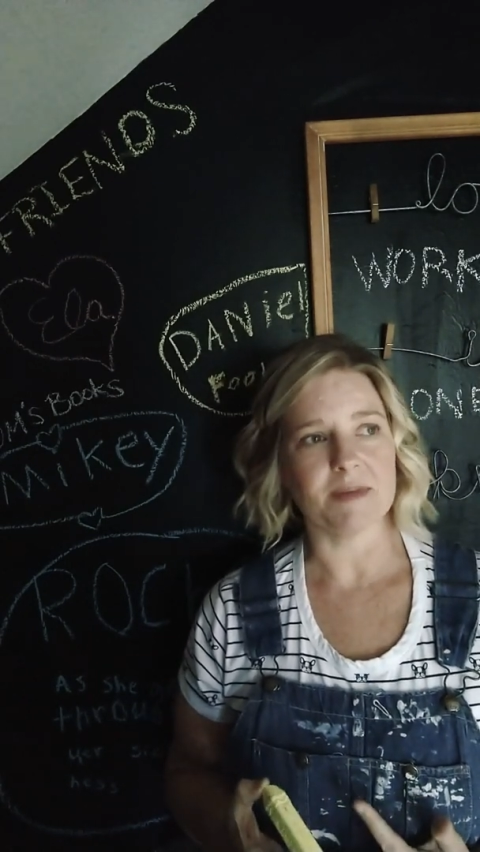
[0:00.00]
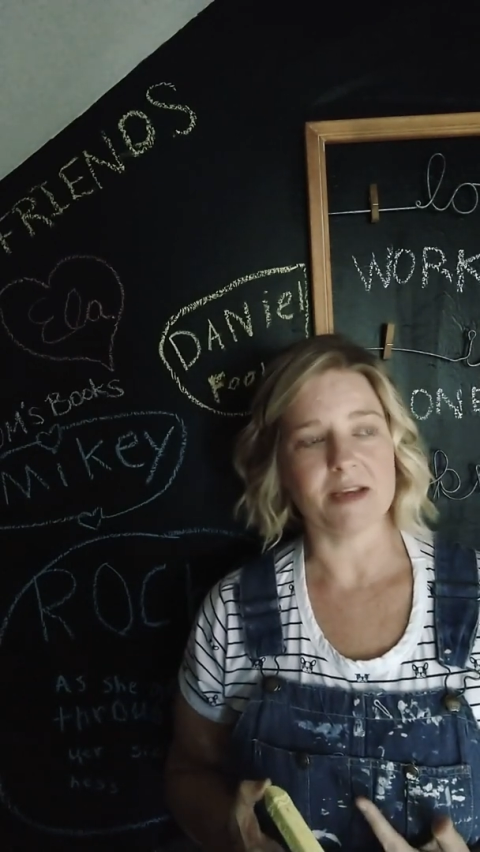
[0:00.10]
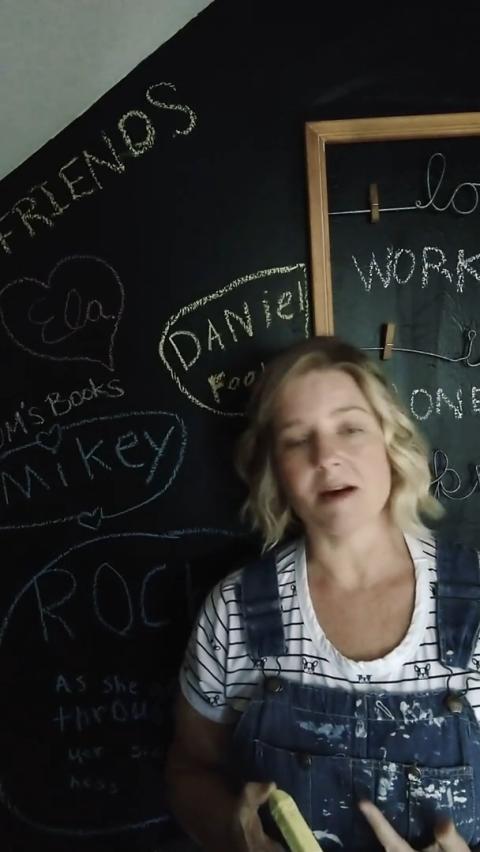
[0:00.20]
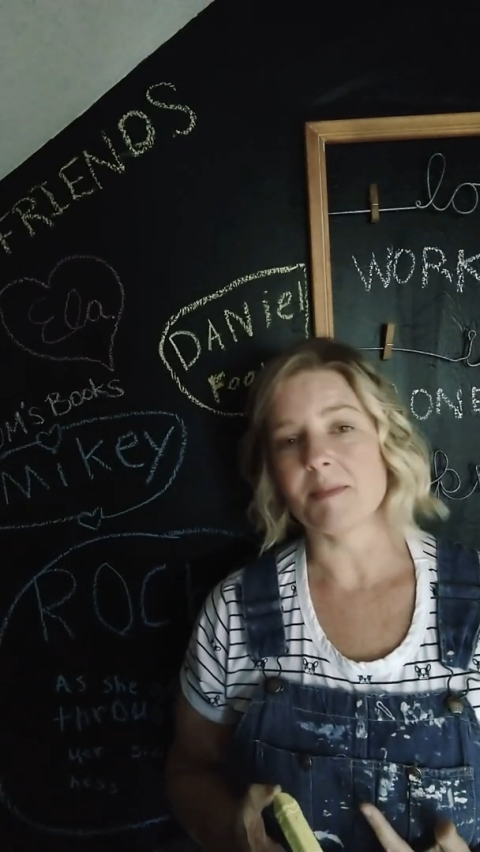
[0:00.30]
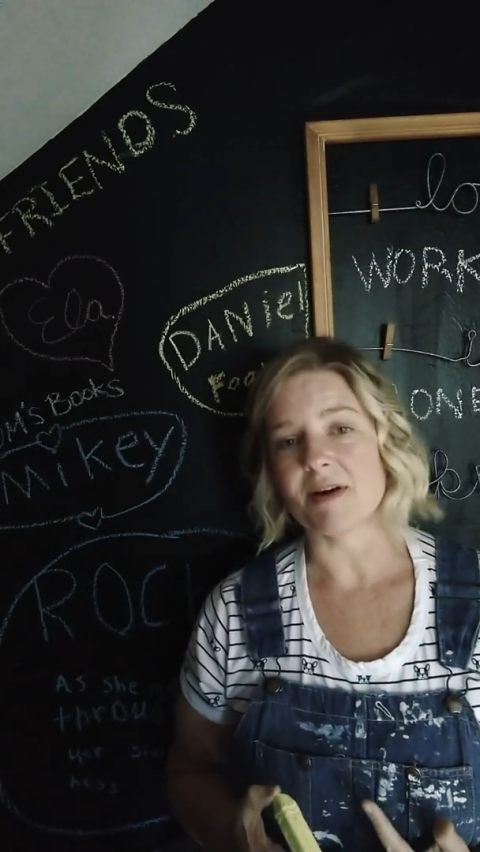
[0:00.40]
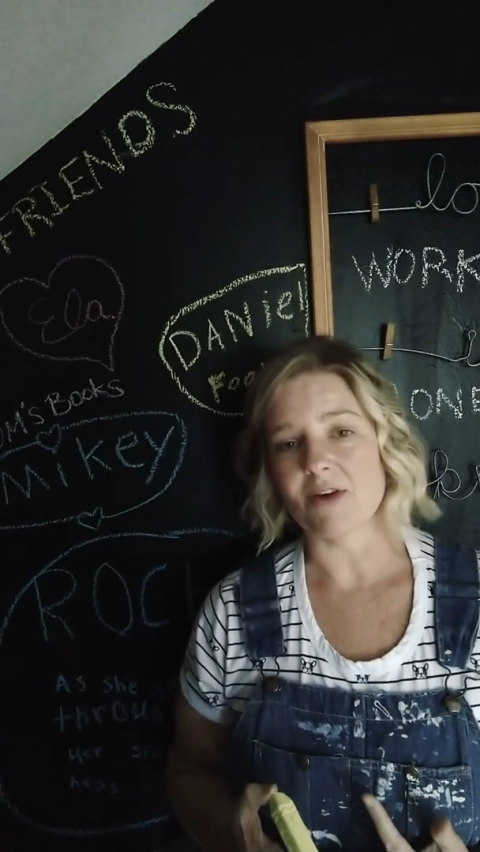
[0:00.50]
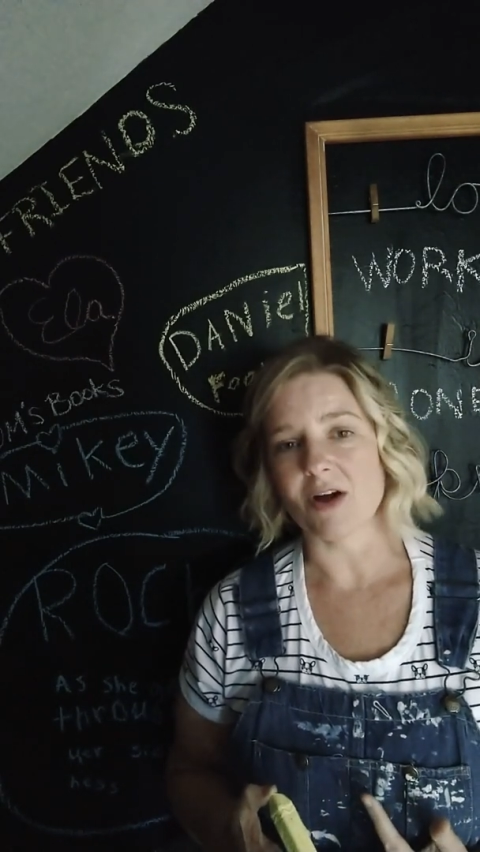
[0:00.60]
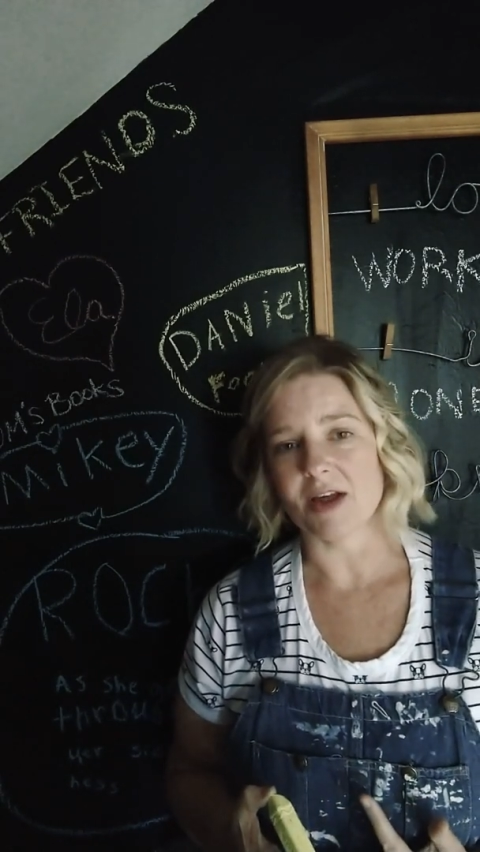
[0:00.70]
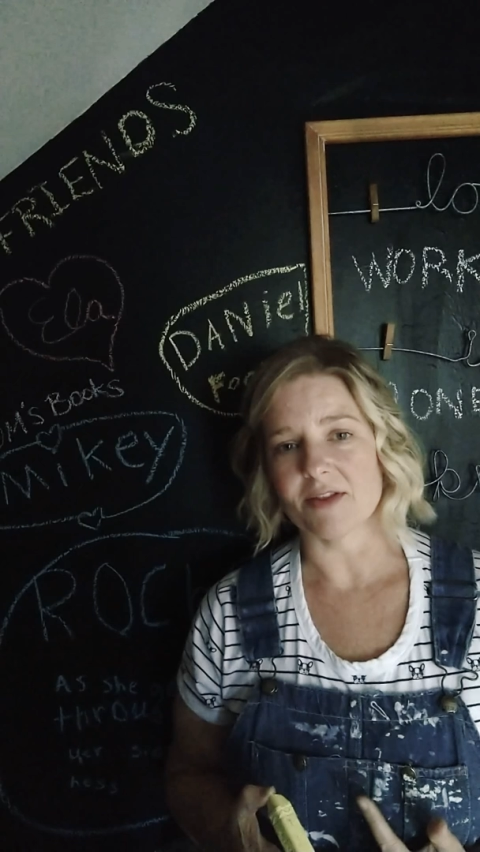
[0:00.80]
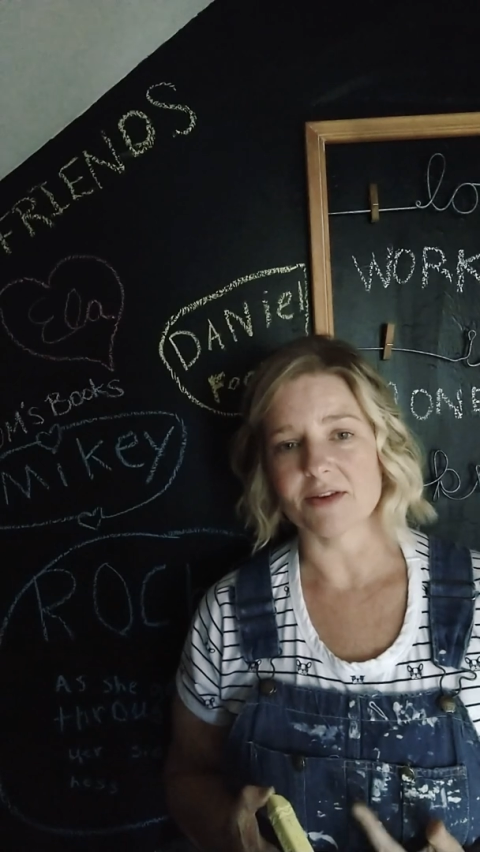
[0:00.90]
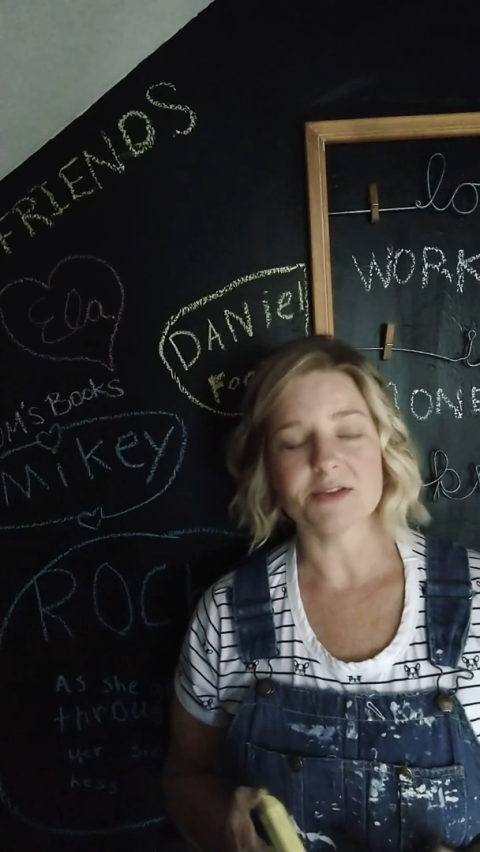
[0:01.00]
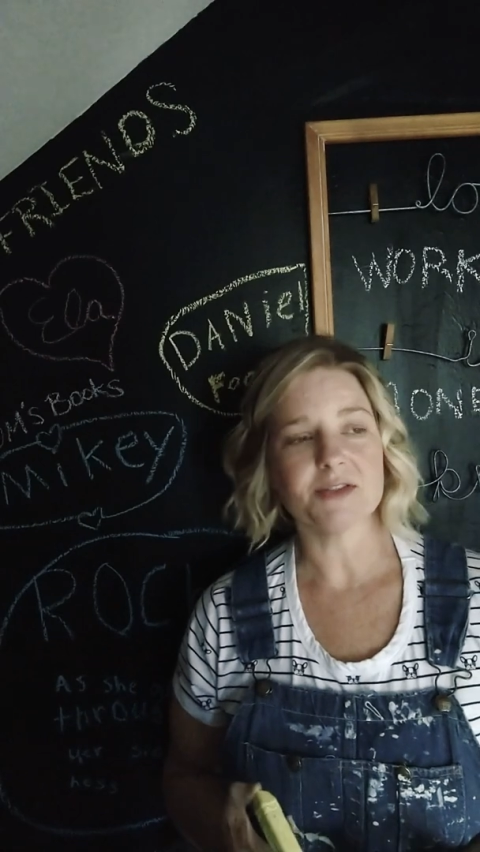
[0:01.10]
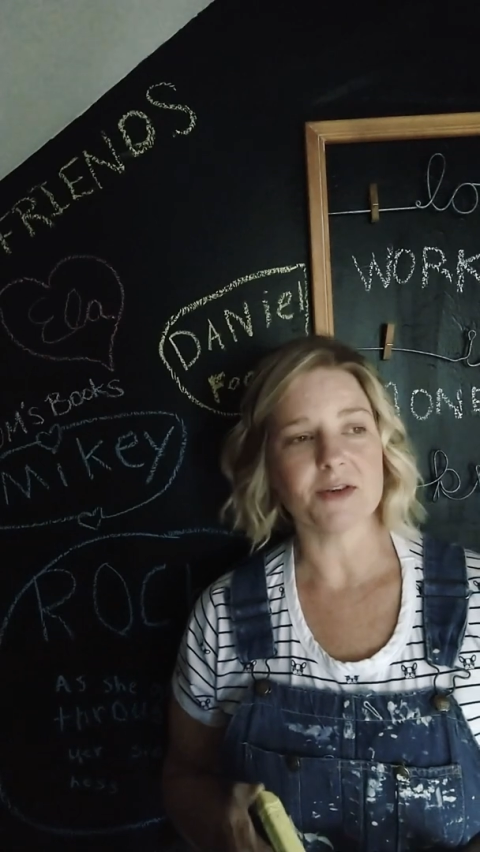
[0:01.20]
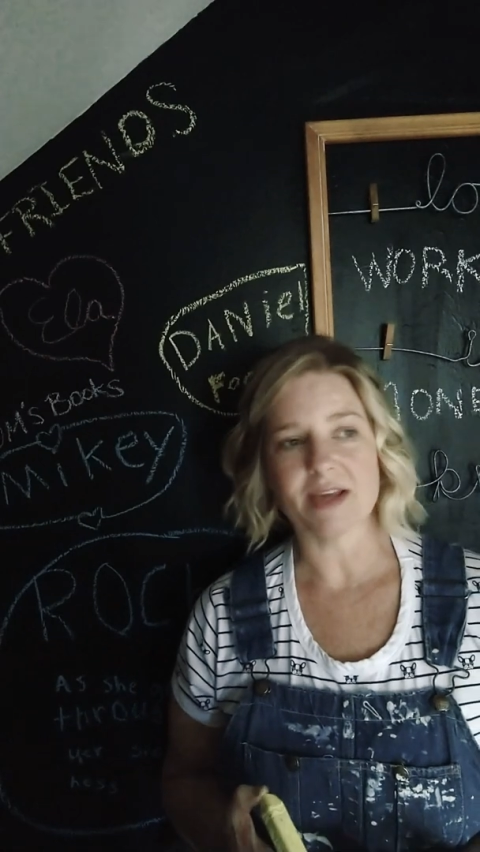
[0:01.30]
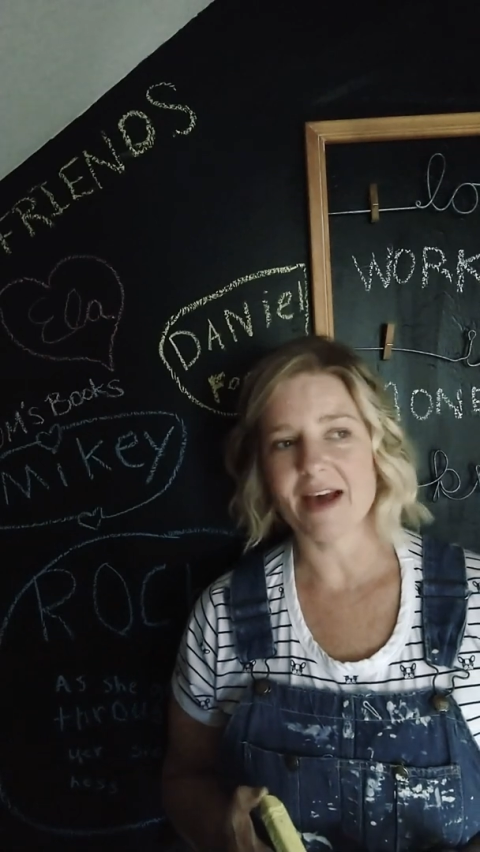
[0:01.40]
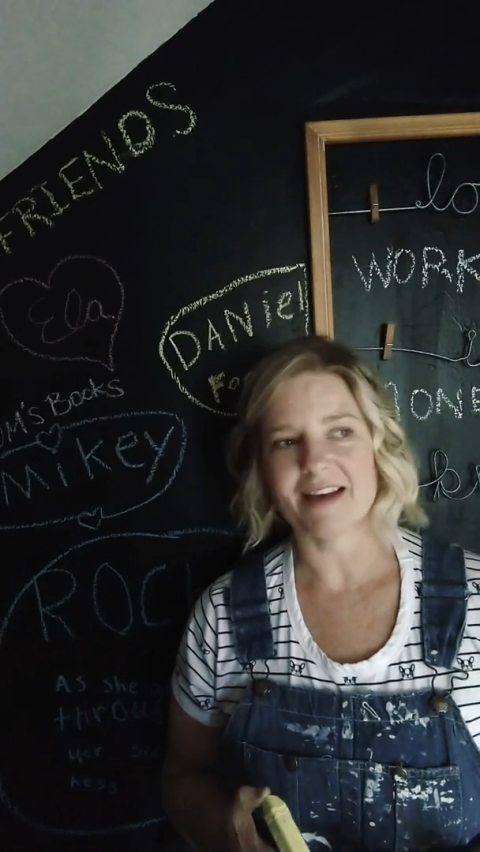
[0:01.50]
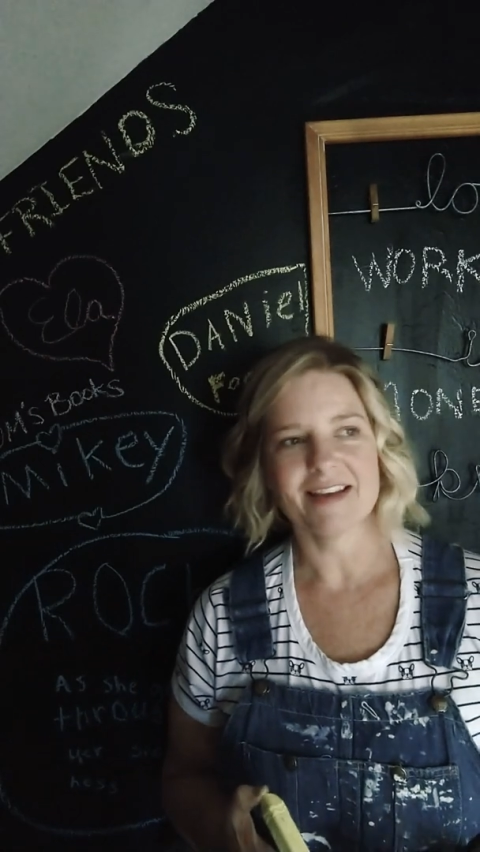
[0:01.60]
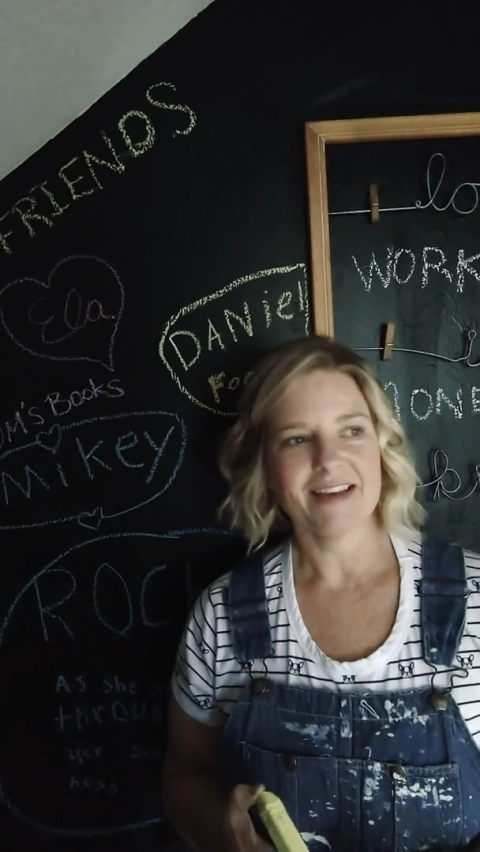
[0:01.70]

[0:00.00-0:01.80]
me above all others. So yeah,